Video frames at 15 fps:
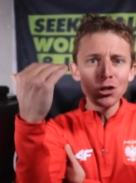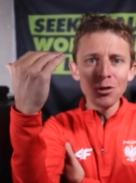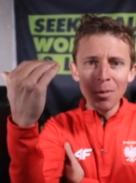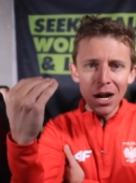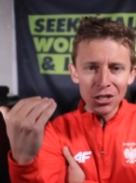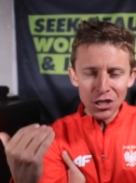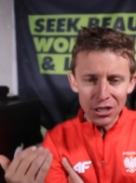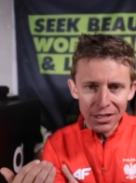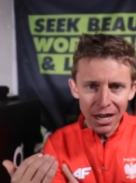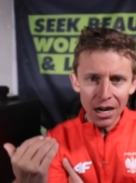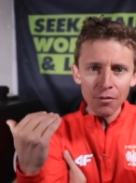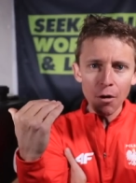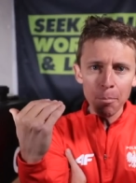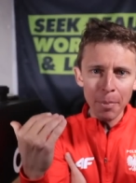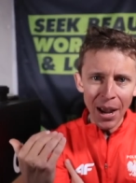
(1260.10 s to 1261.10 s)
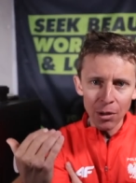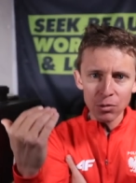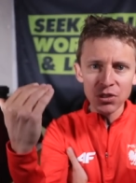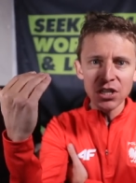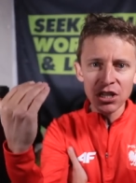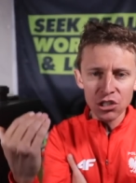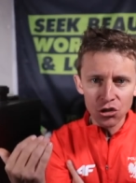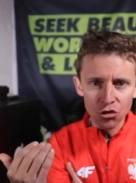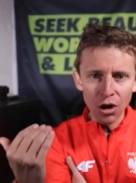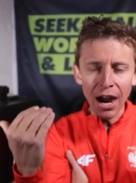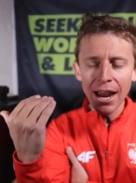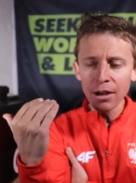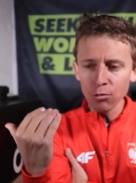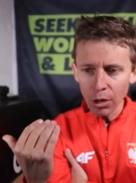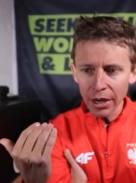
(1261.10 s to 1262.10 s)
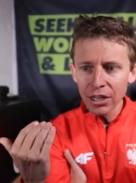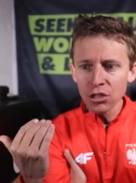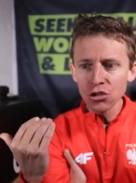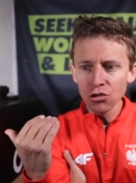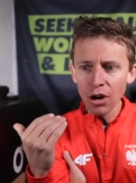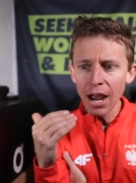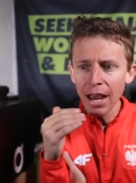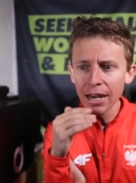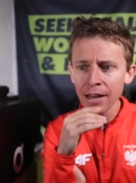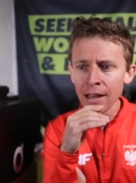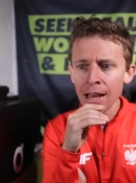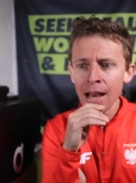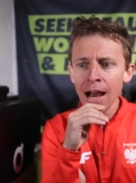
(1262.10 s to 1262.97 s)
too much. He's kind of a bouncy stride, running stride.